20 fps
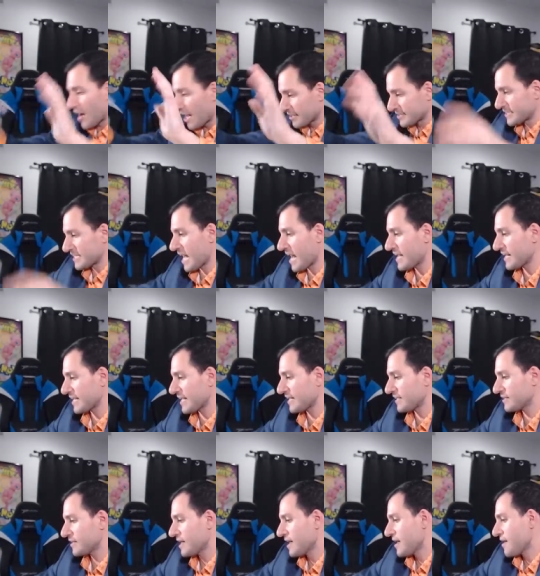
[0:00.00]
I'll take
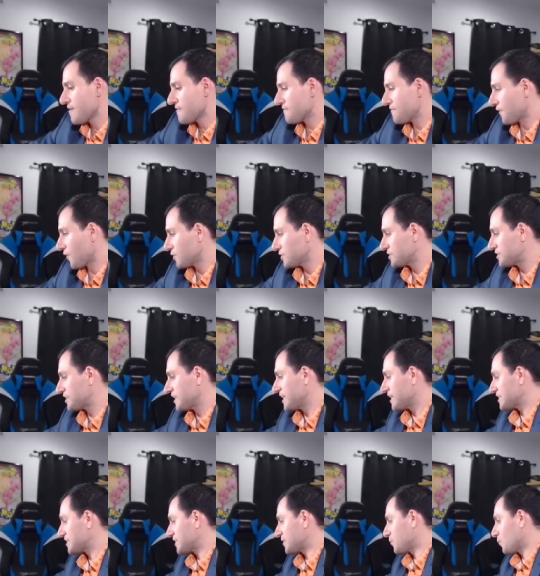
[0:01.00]
it. First
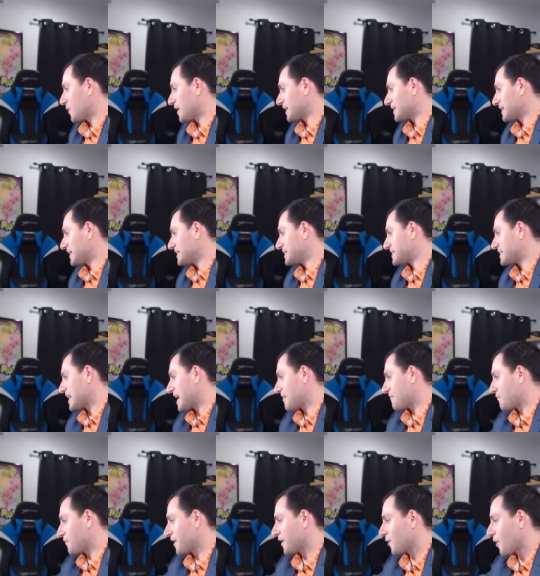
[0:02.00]
edition
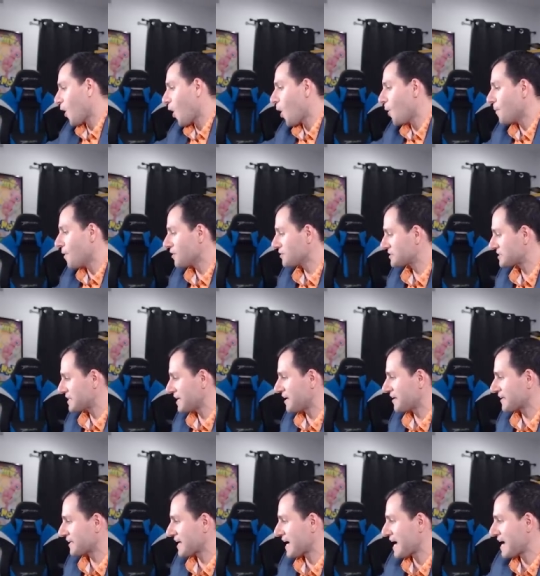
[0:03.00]
Wigglytuff, we are almost
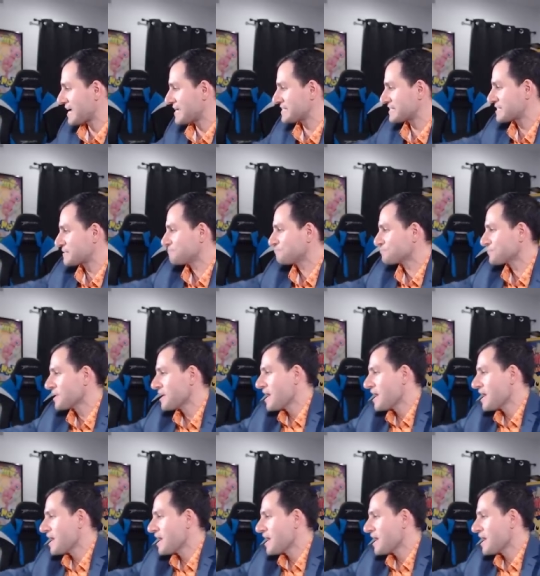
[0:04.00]
there, guys.